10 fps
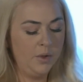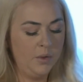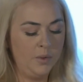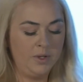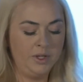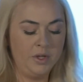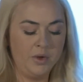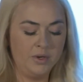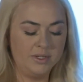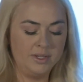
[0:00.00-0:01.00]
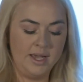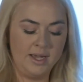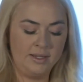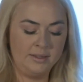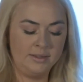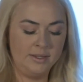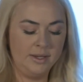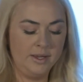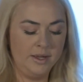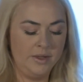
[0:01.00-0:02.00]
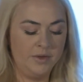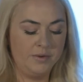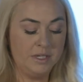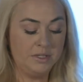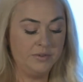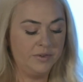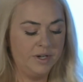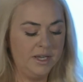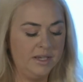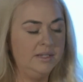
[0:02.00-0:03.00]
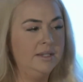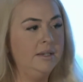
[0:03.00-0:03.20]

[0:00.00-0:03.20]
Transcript: quickly go to scans, and the reason for needing